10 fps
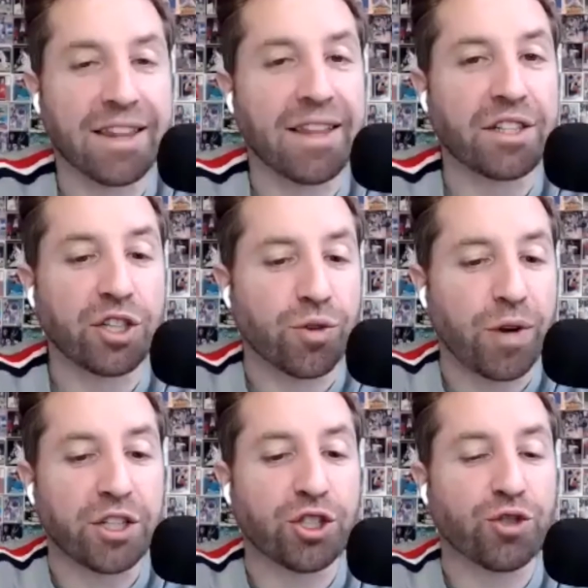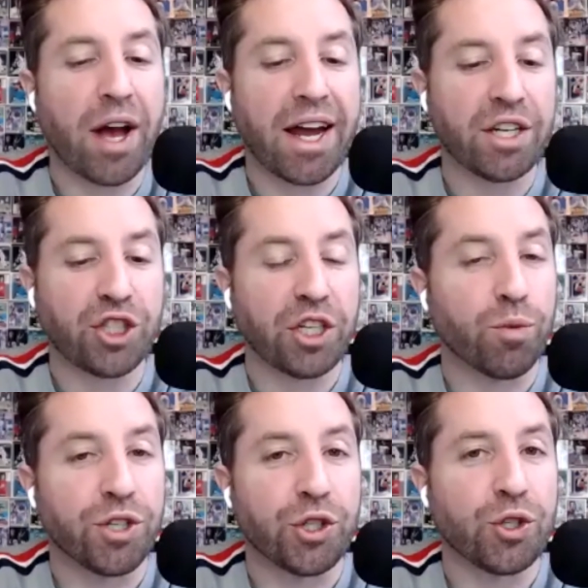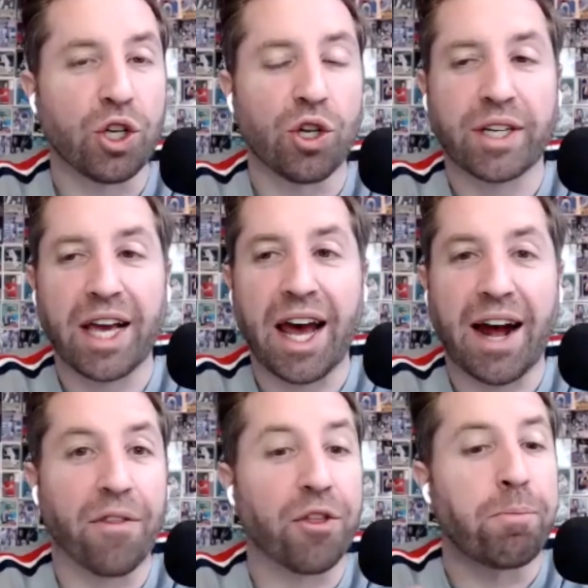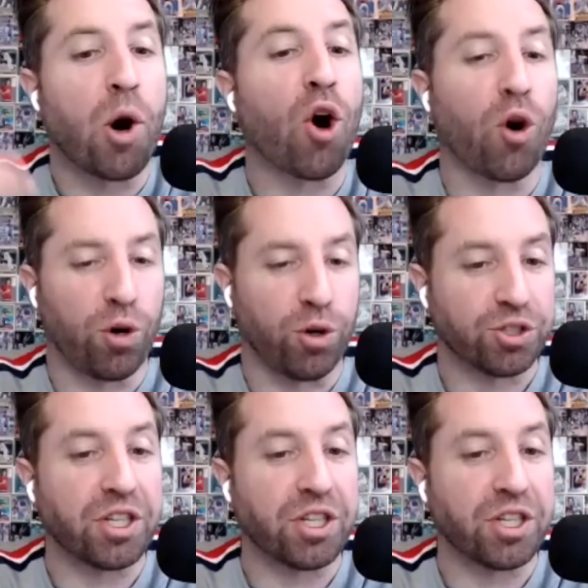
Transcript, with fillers: that's a great strategy when you look at the polls.